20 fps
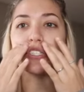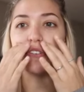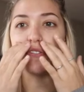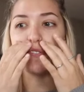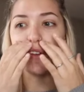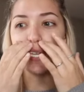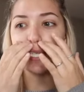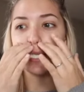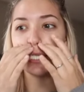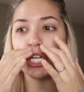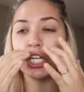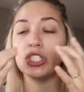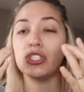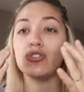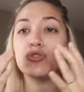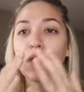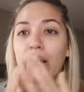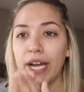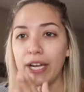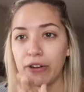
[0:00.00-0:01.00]
your face and not
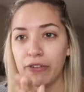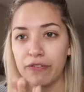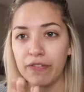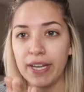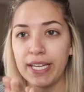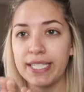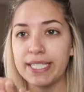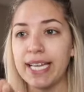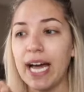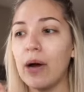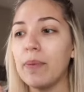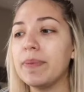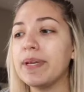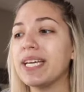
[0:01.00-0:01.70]
dry your face out,